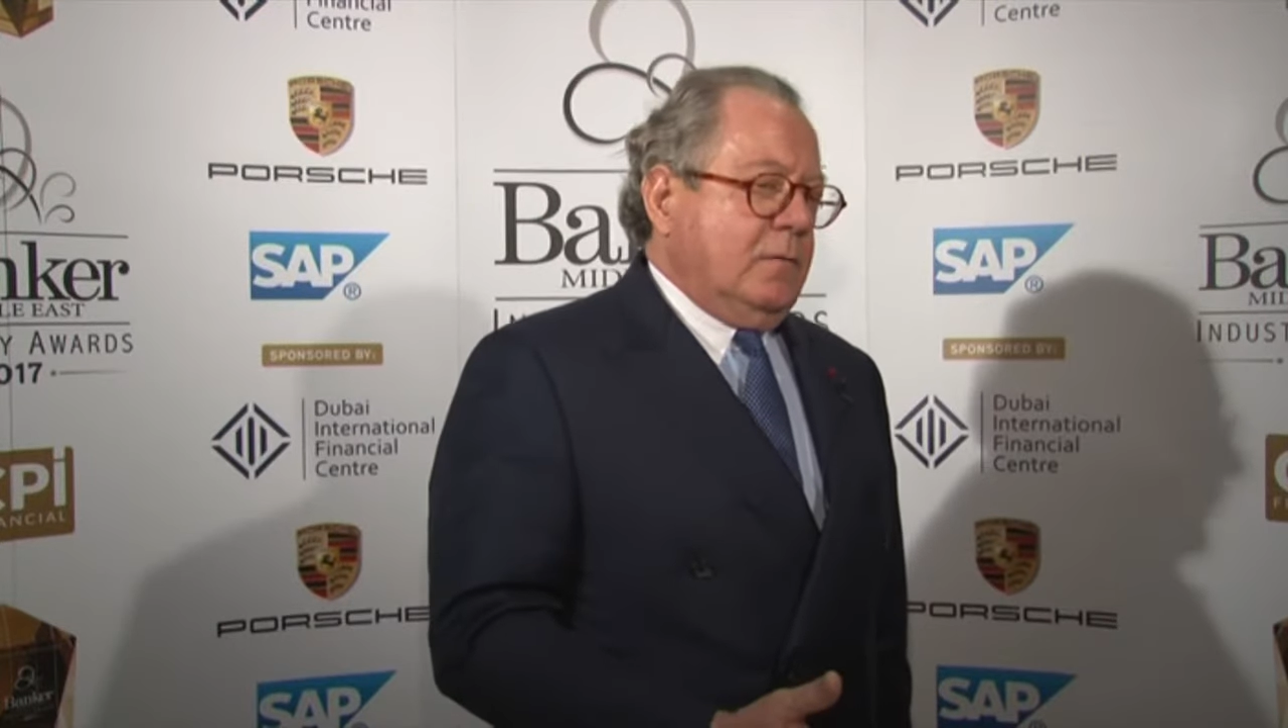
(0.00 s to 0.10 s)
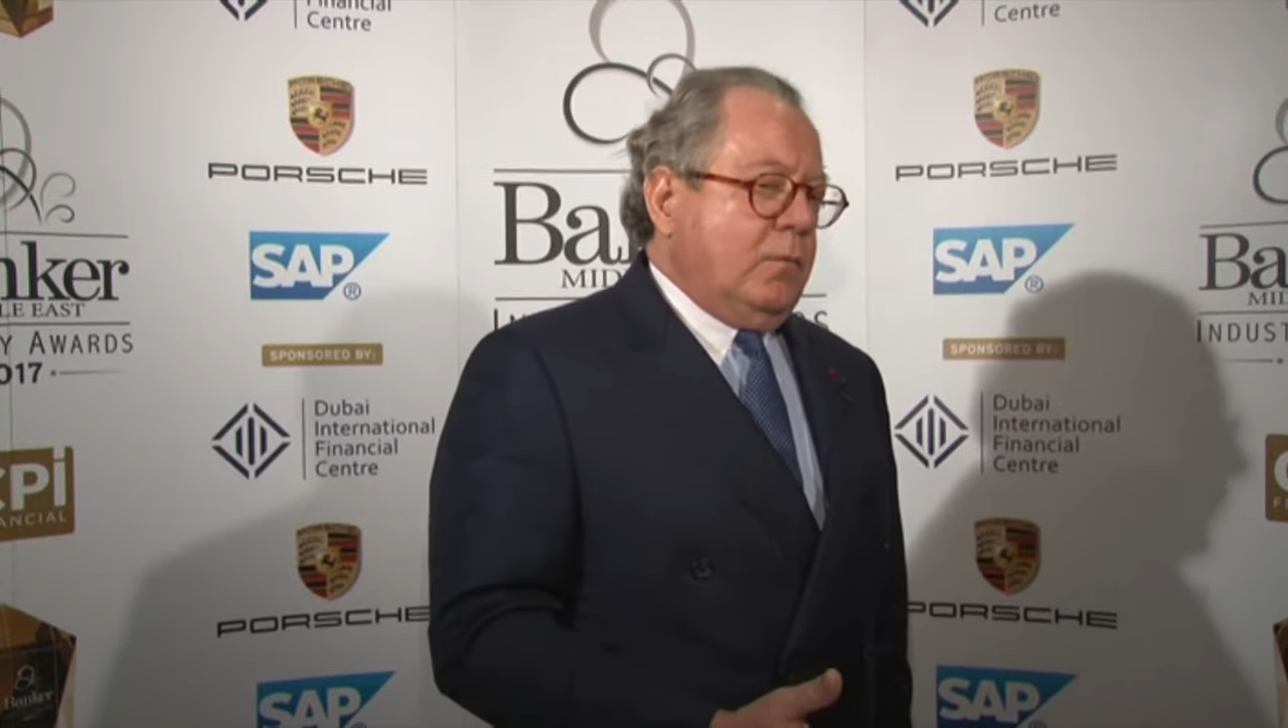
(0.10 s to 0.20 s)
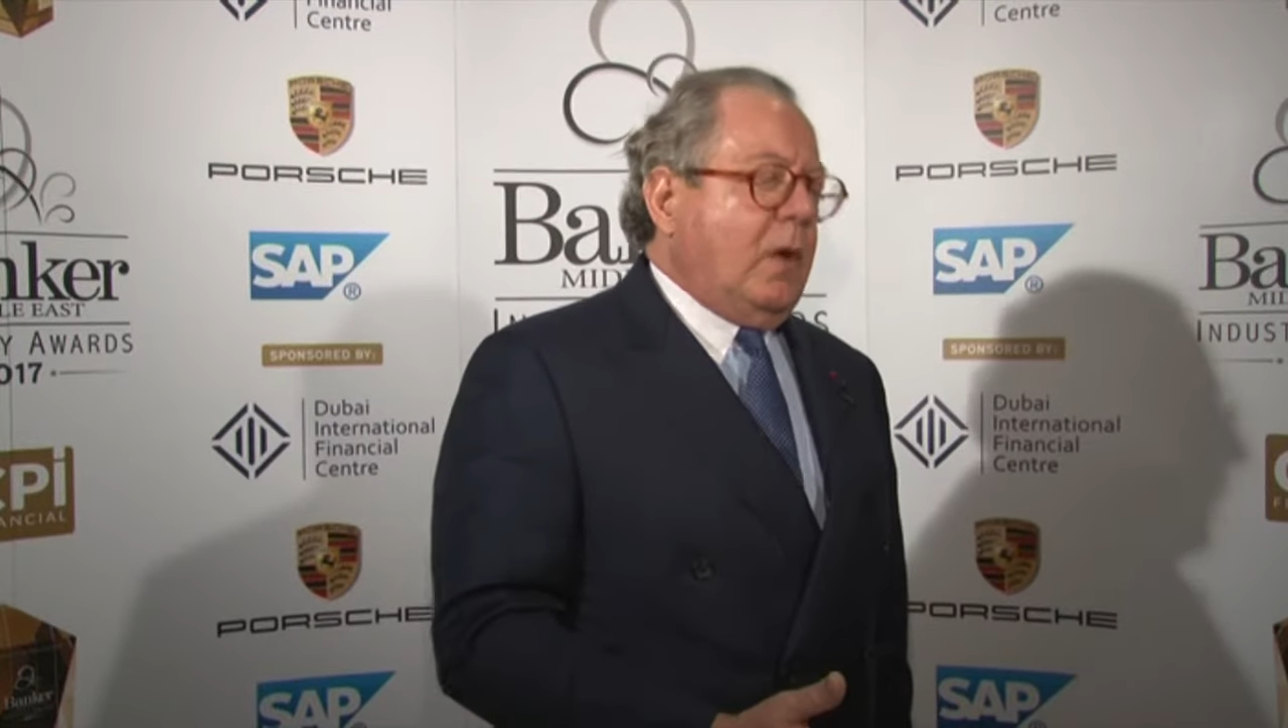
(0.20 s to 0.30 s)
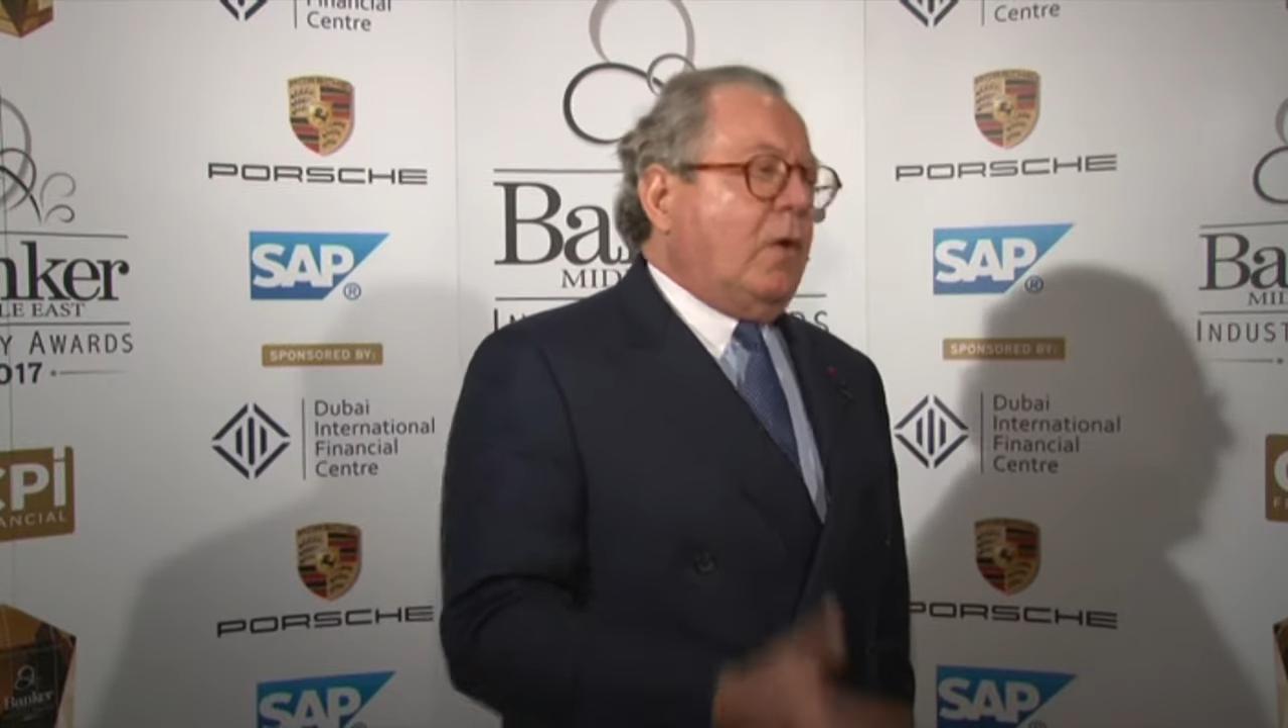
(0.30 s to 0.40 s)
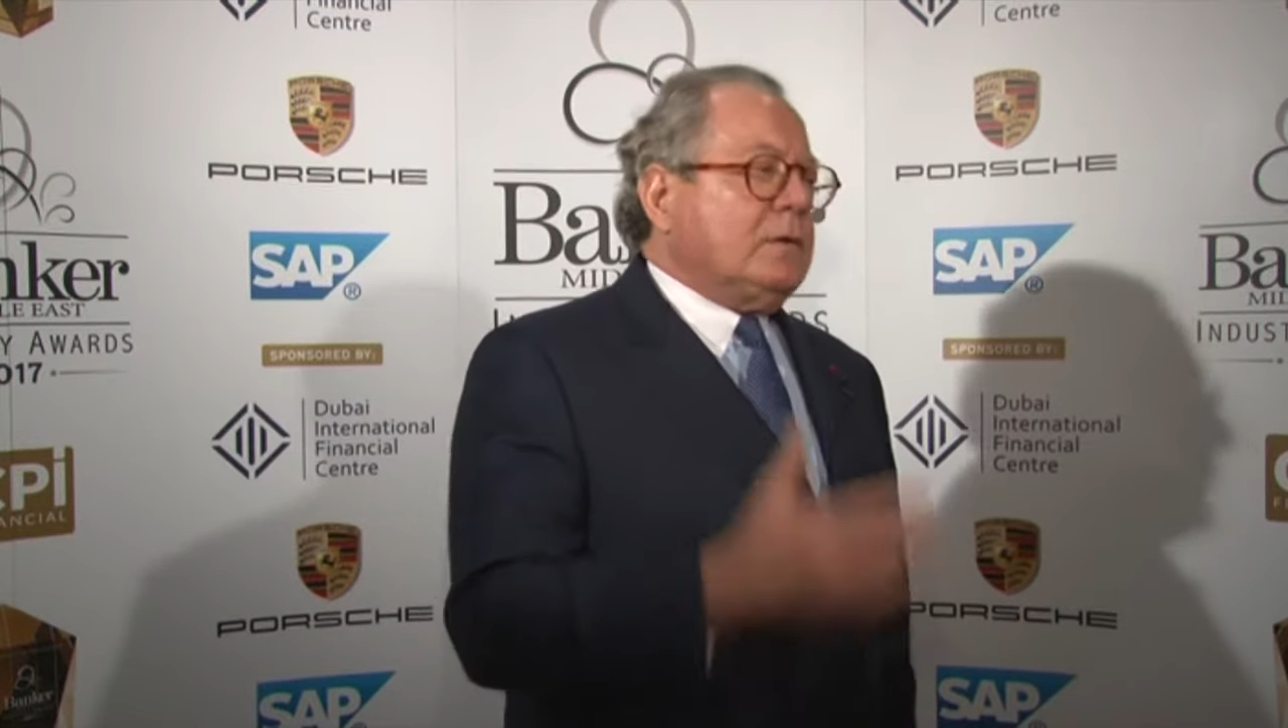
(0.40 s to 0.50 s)

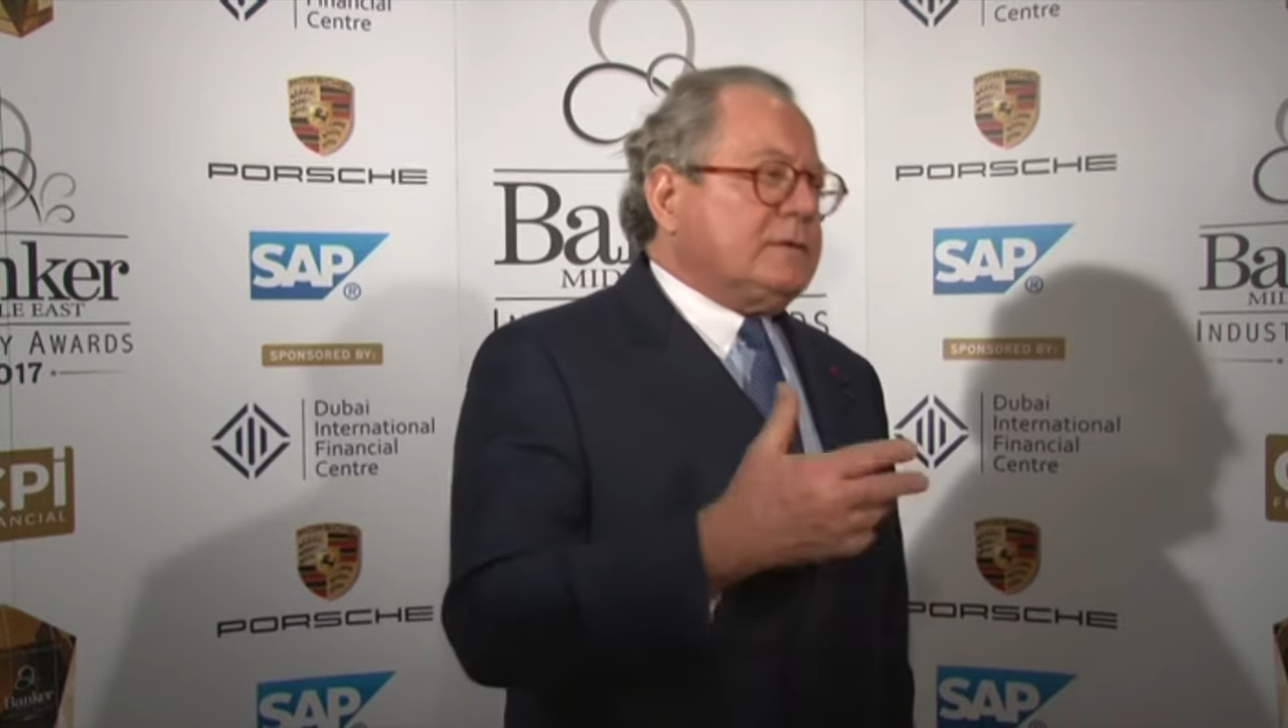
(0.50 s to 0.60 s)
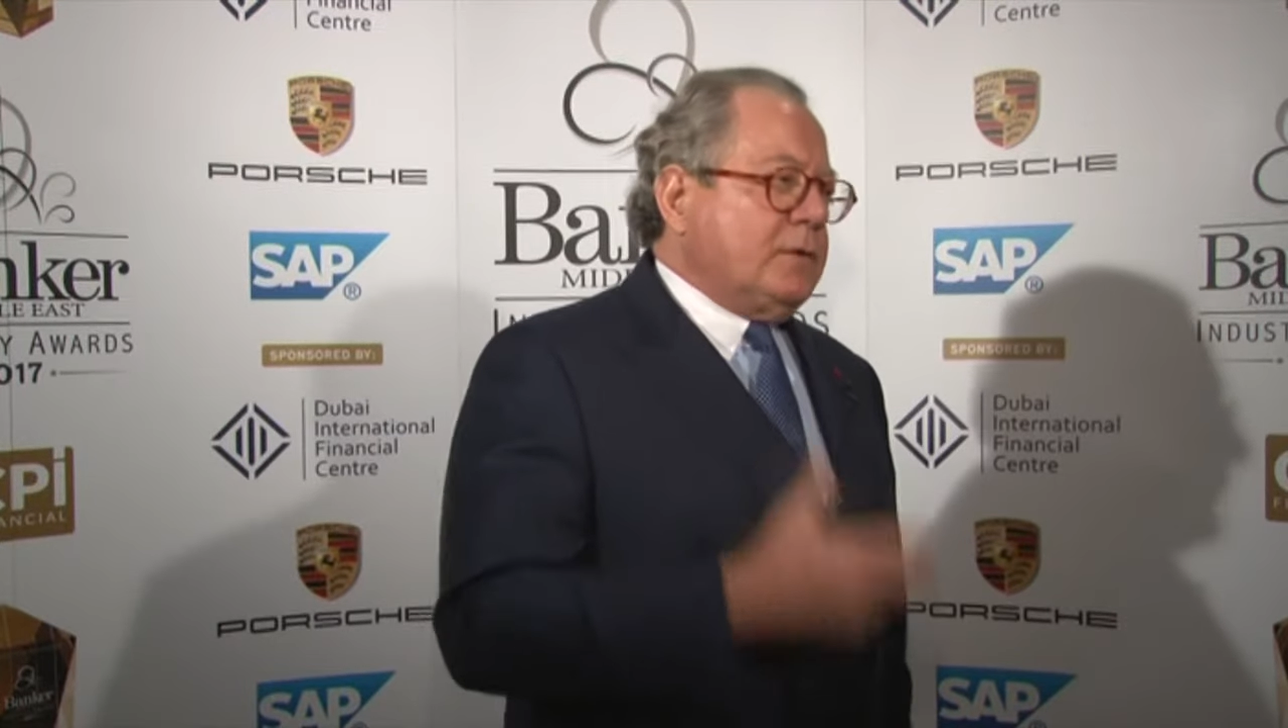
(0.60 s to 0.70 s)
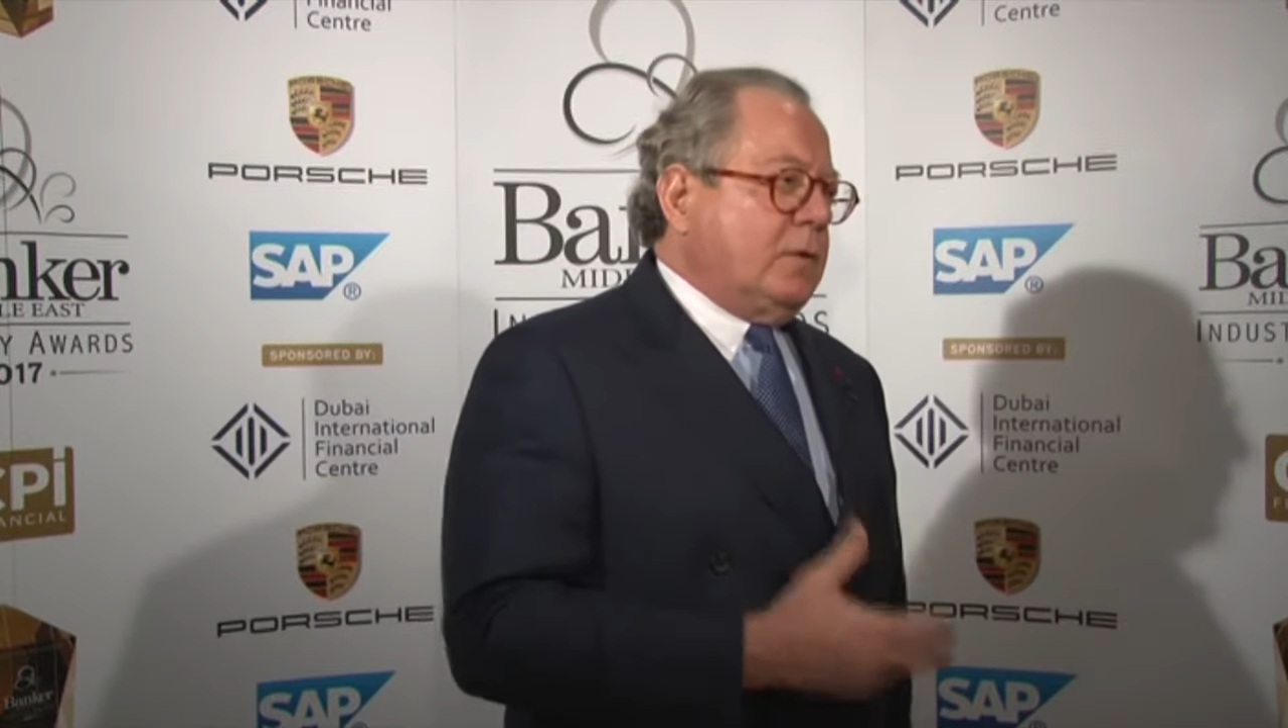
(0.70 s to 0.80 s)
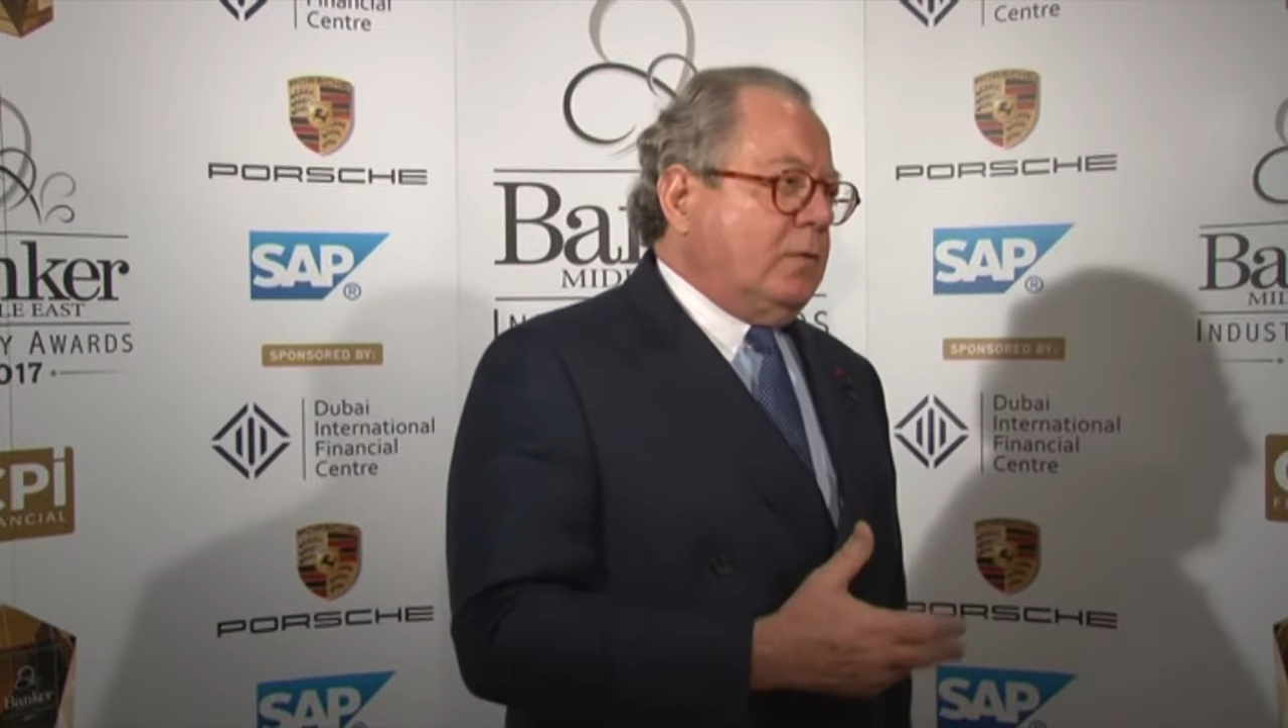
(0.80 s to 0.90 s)
we are also